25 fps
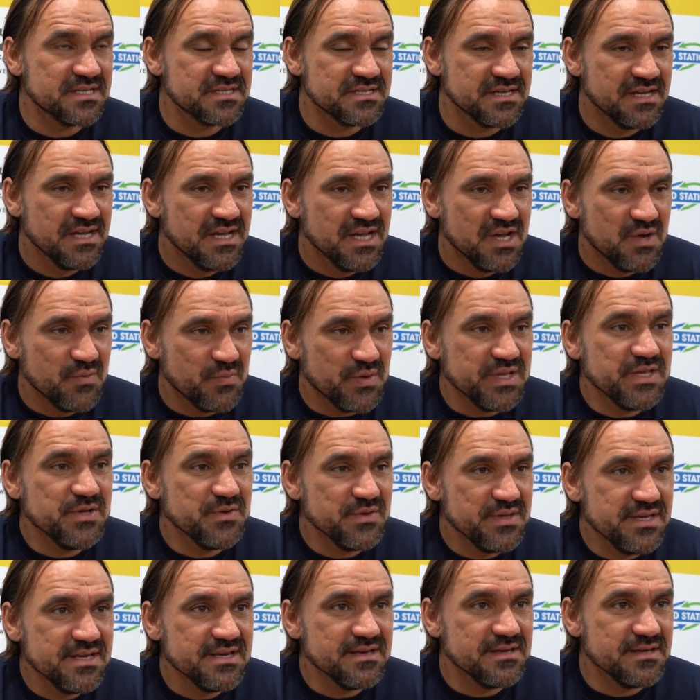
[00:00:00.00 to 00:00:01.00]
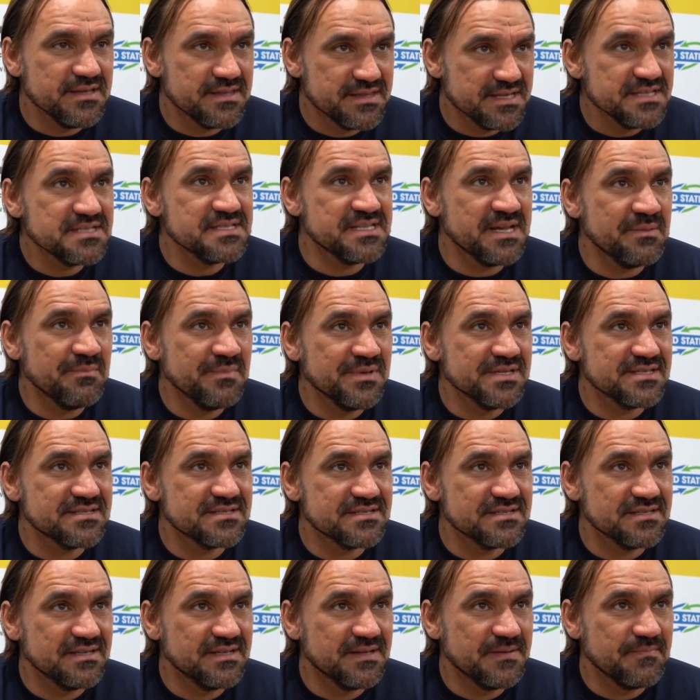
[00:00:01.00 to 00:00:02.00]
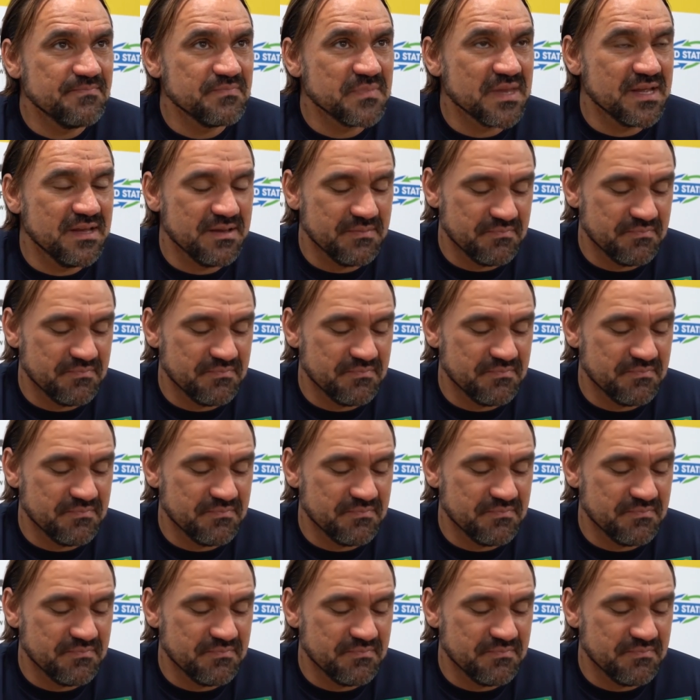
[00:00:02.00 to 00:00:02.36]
And when you hear this numbers, um,